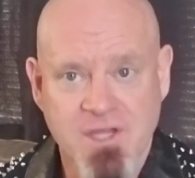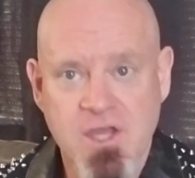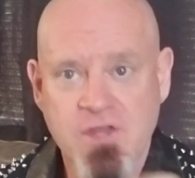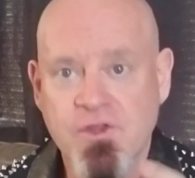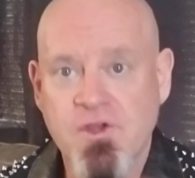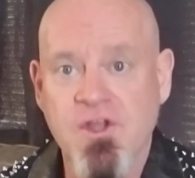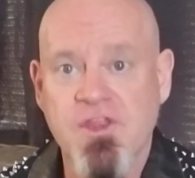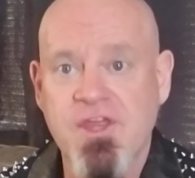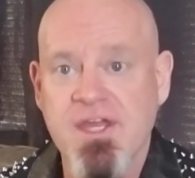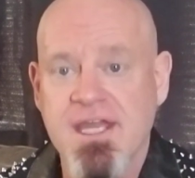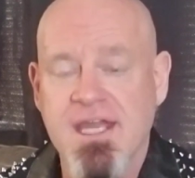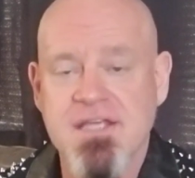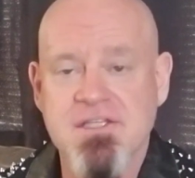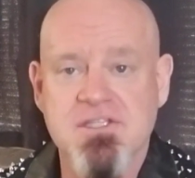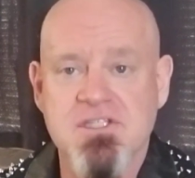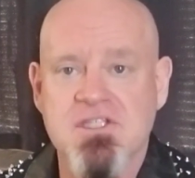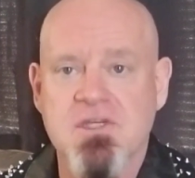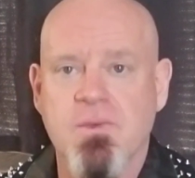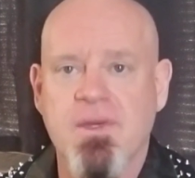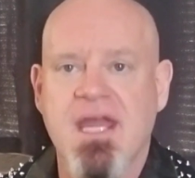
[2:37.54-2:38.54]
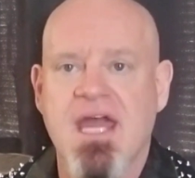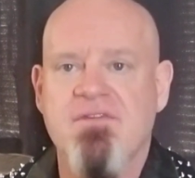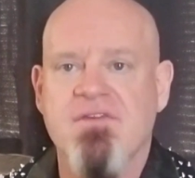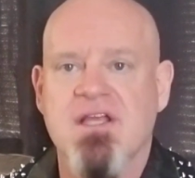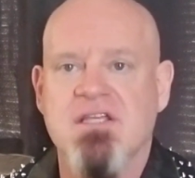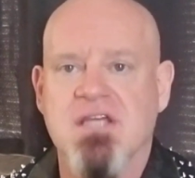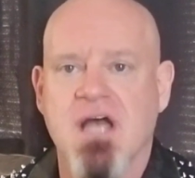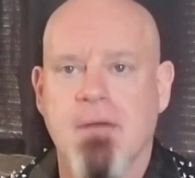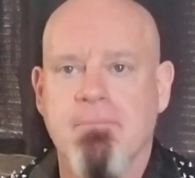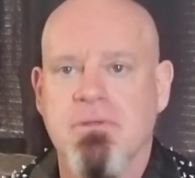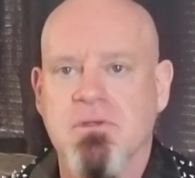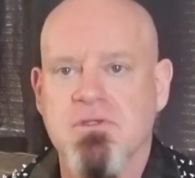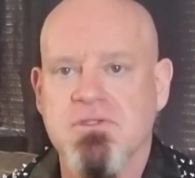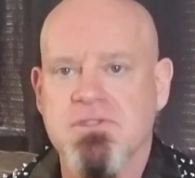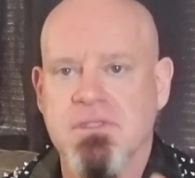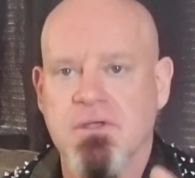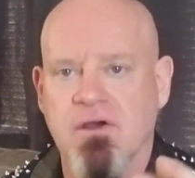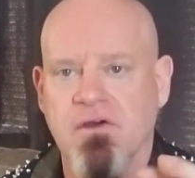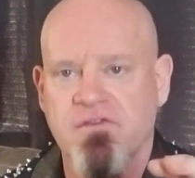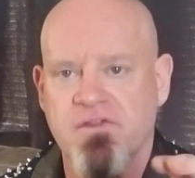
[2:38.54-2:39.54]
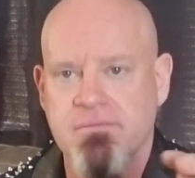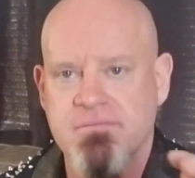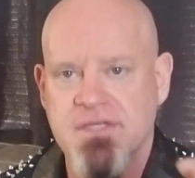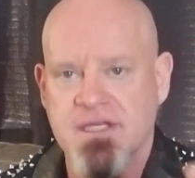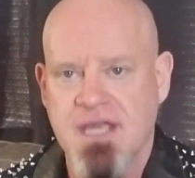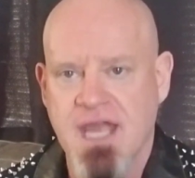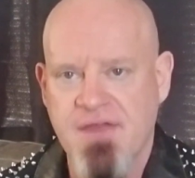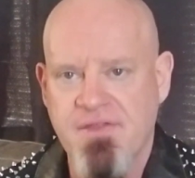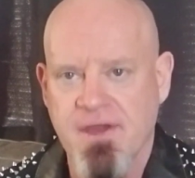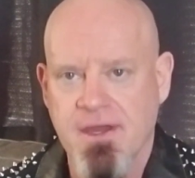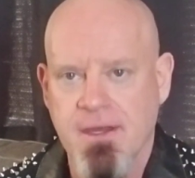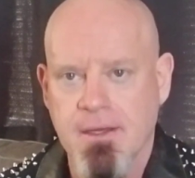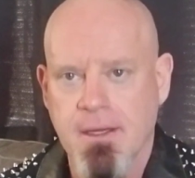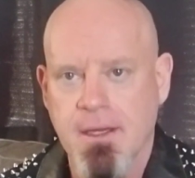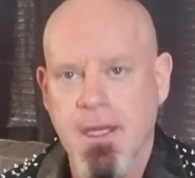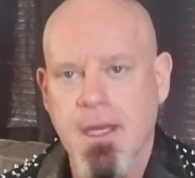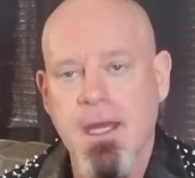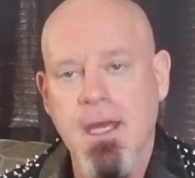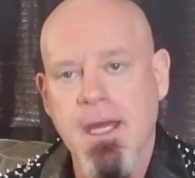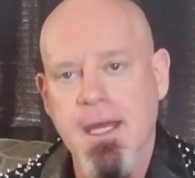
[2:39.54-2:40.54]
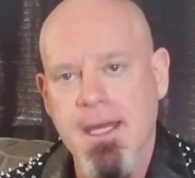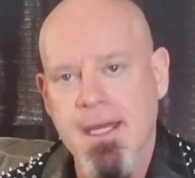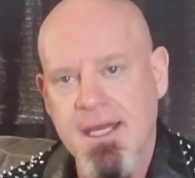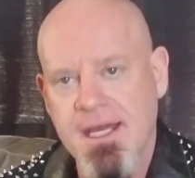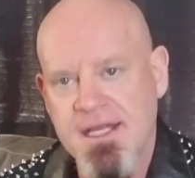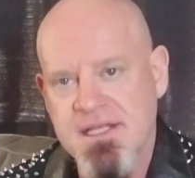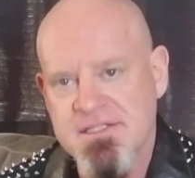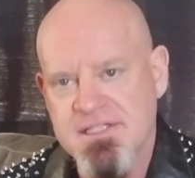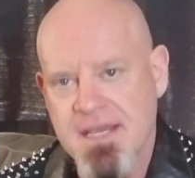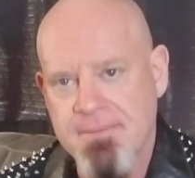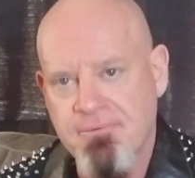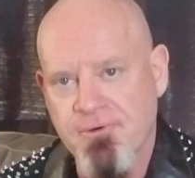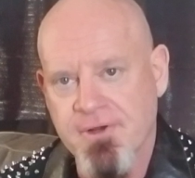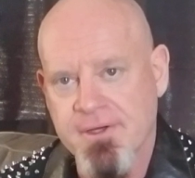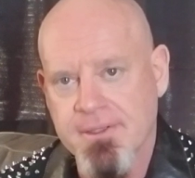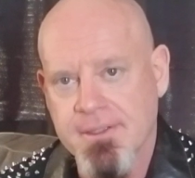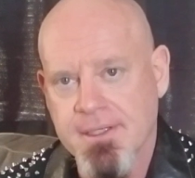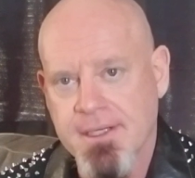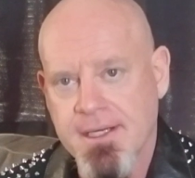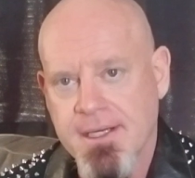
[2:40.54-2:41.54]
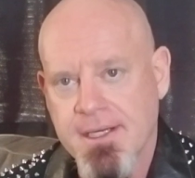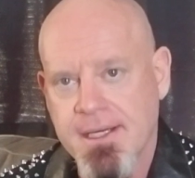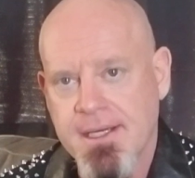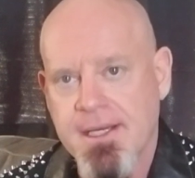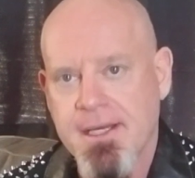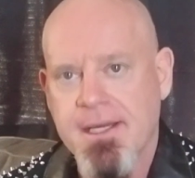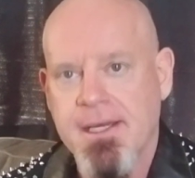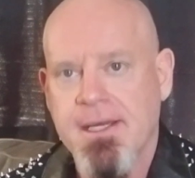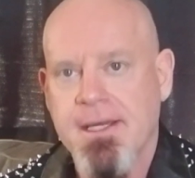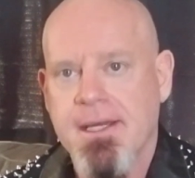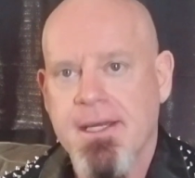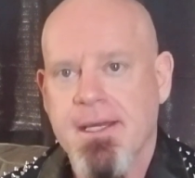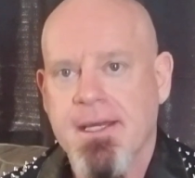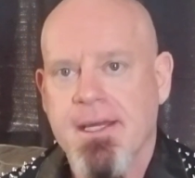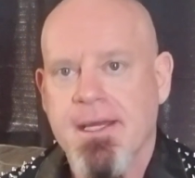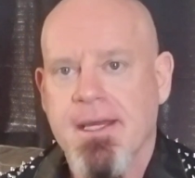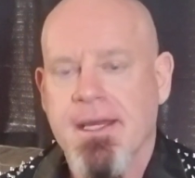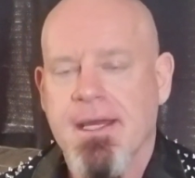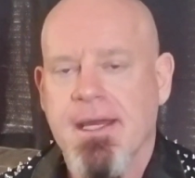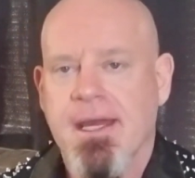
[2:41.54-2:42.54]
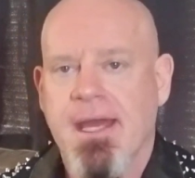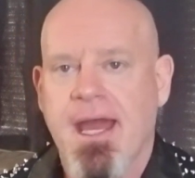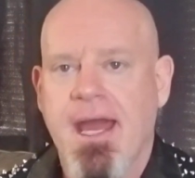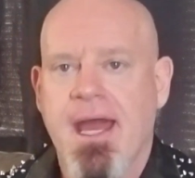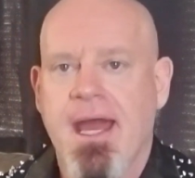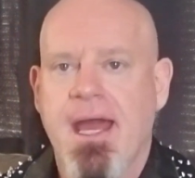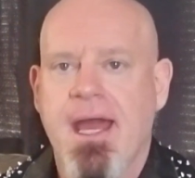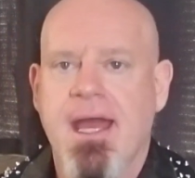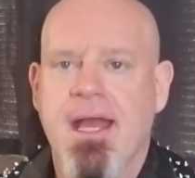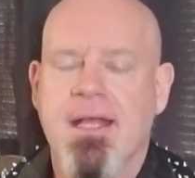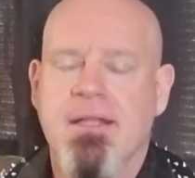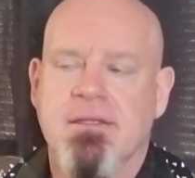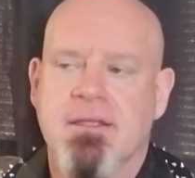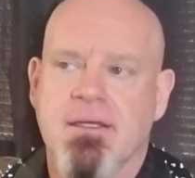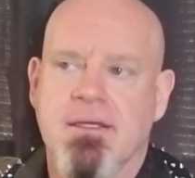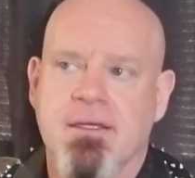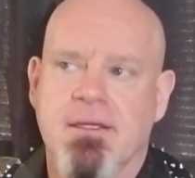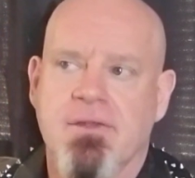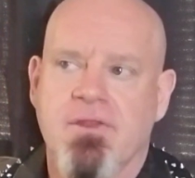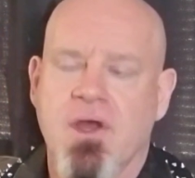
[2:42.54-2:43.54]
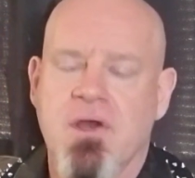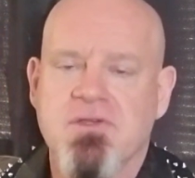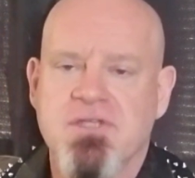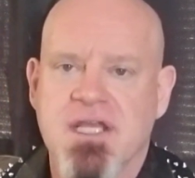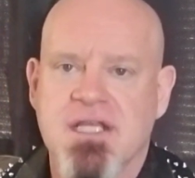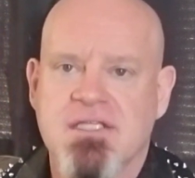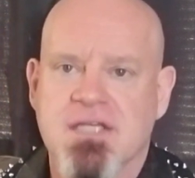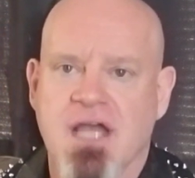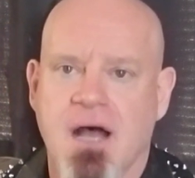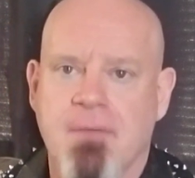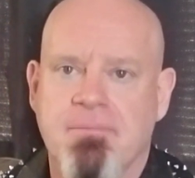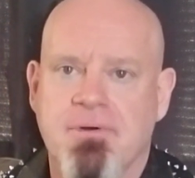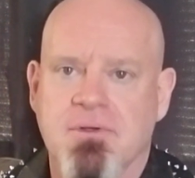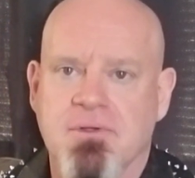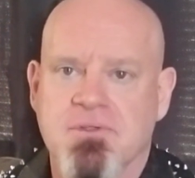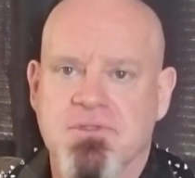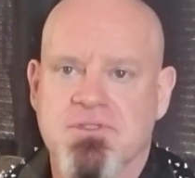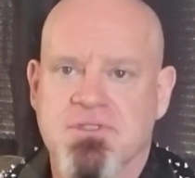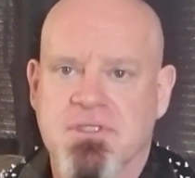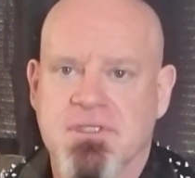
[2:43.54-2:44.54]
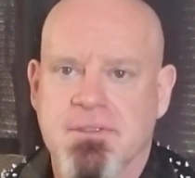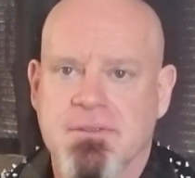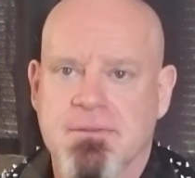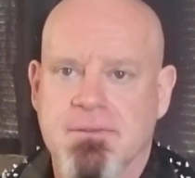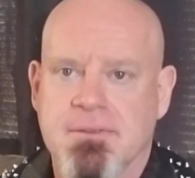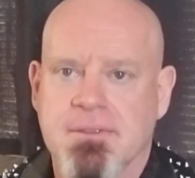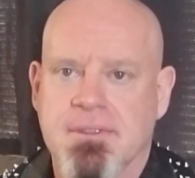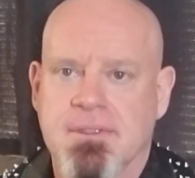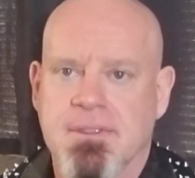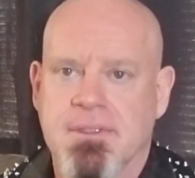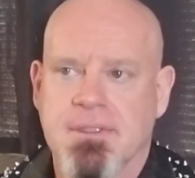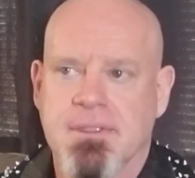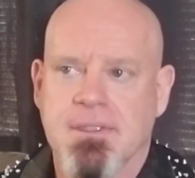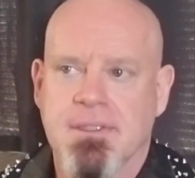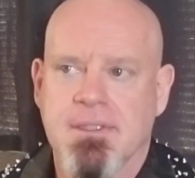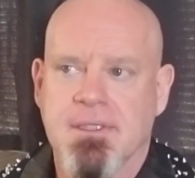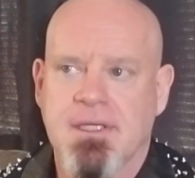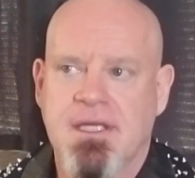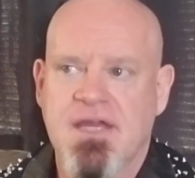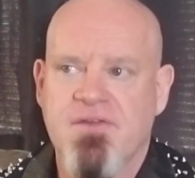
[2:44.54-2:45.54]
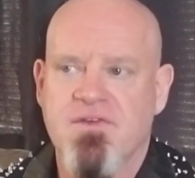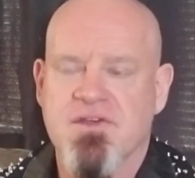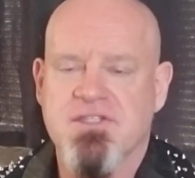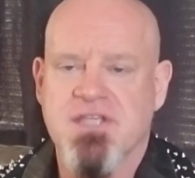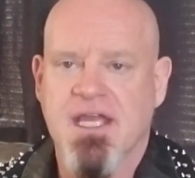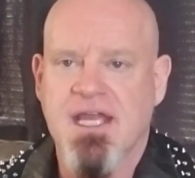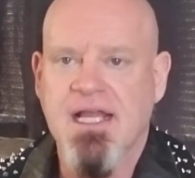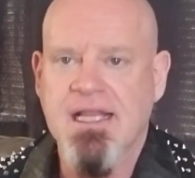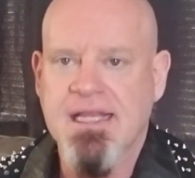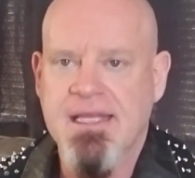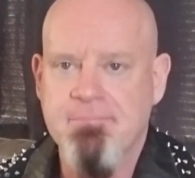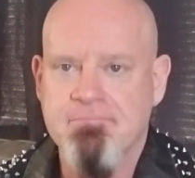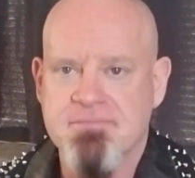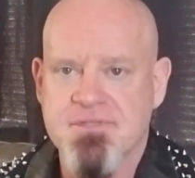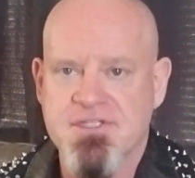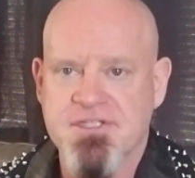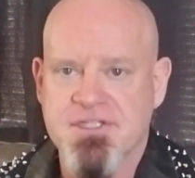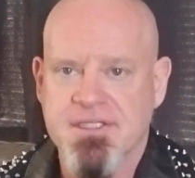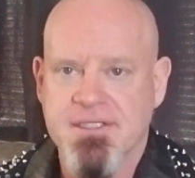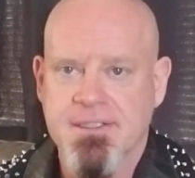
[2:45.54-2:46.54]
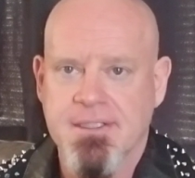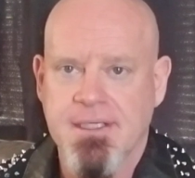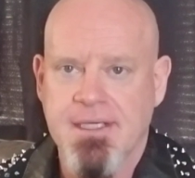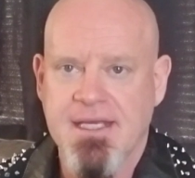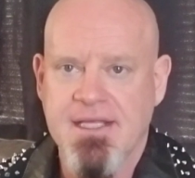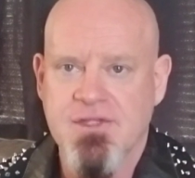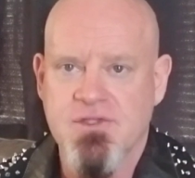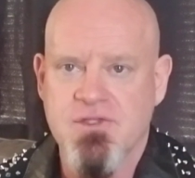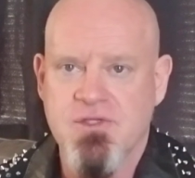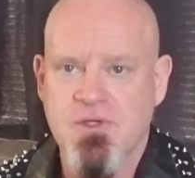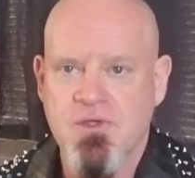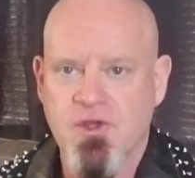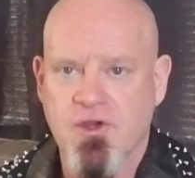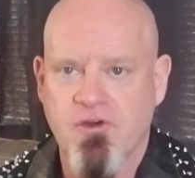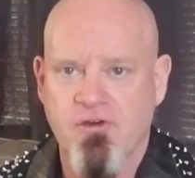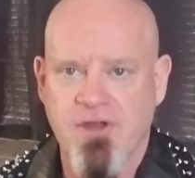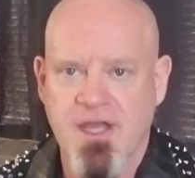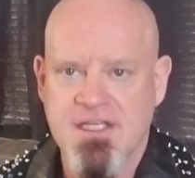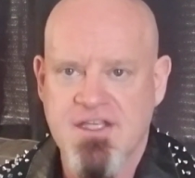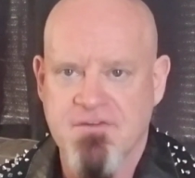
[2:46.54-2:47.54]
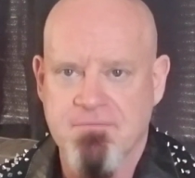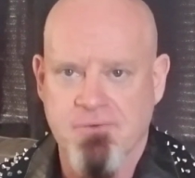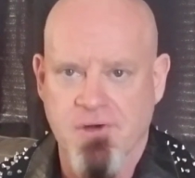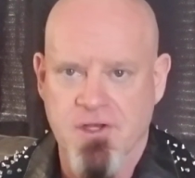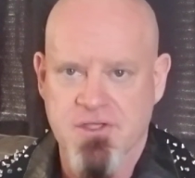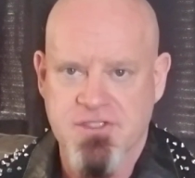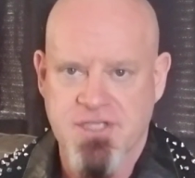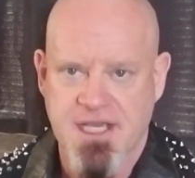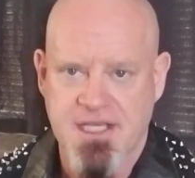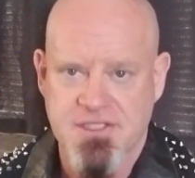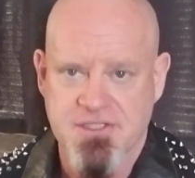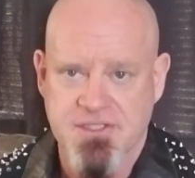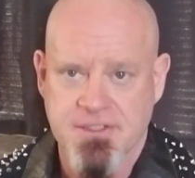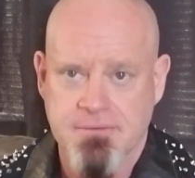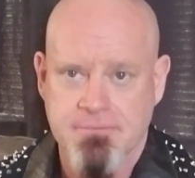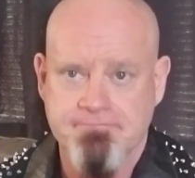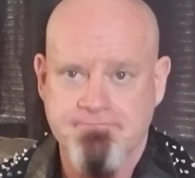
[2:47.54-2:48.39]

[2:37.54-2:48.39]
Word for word: The good thing is, is that we have examples of them together and separate. And those examples give us a glimpse into the creative process.